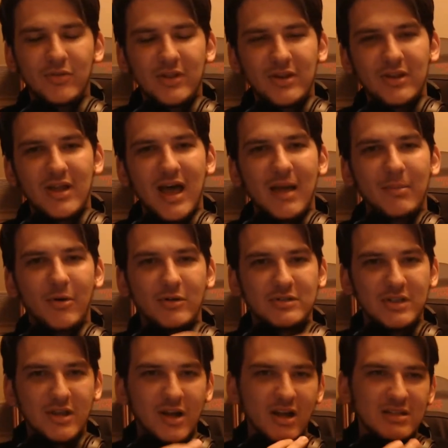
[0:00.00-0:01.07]
I
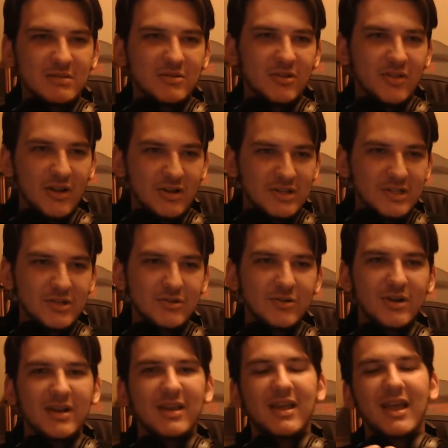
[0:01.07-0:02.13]
posted the concept art there too,
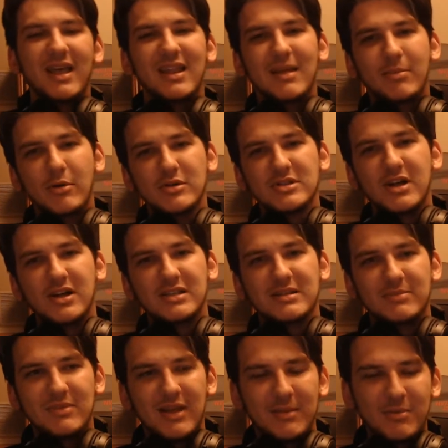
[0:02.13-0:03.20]
and I
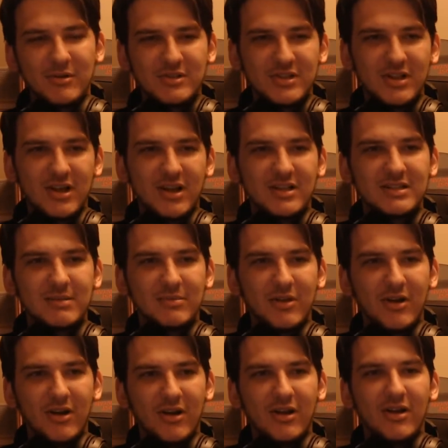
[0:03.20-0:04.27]
posted the concept
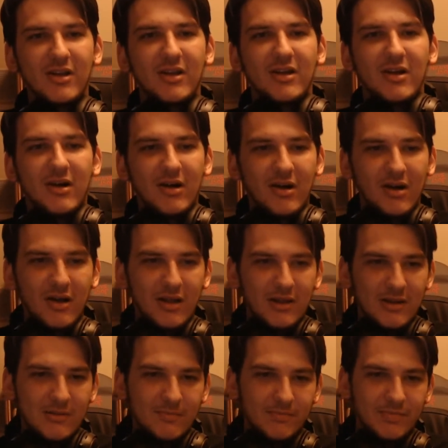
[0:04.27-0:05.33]
art
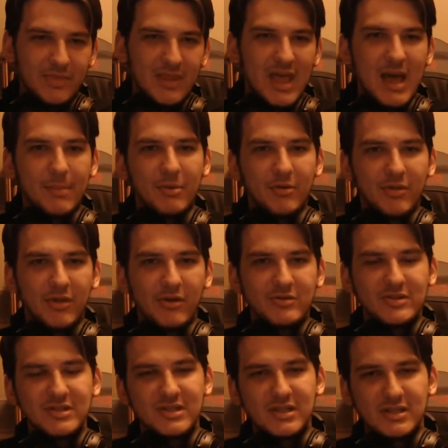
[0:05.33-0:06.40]
on
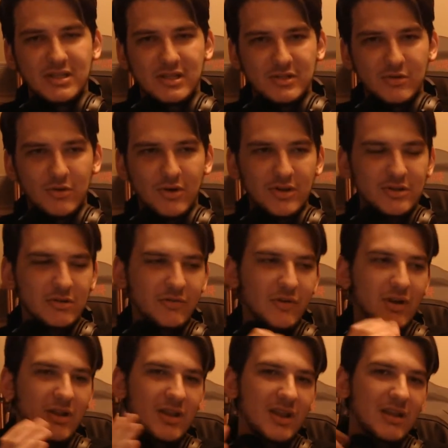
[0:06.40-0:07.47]
Apotheosis' Discord. So if you're
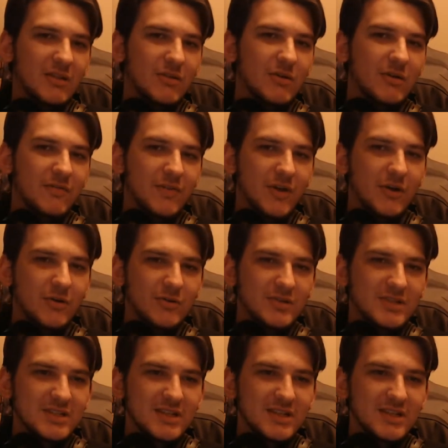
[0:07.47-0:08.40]
on either of those,